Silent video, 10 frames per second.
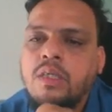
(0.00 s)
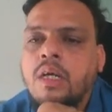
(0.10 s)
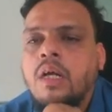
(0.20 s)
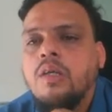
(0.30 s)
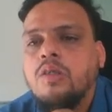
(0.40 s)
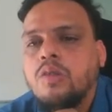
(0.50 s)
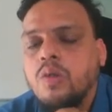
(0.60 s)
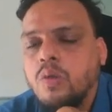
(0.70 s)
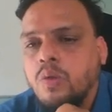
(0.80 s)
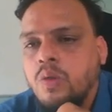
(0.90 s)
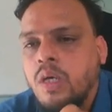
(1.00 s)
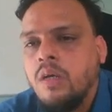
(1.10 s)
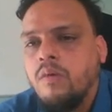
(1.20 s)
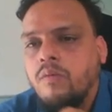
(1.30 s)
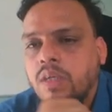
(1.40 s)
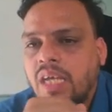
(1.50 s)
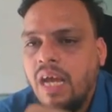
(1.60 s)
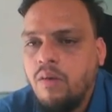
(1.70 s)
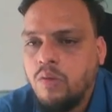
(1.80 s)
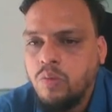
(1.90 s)
So we have
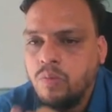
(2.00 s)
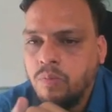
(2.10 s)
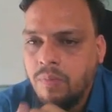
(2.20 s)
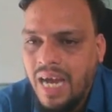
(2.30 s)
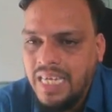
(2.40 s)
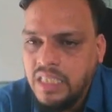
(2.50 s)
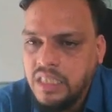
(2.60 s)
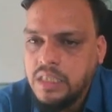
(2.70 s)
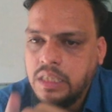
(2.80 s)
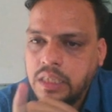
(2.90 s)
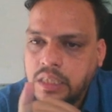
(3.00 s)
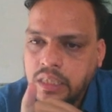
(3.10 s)
to minus this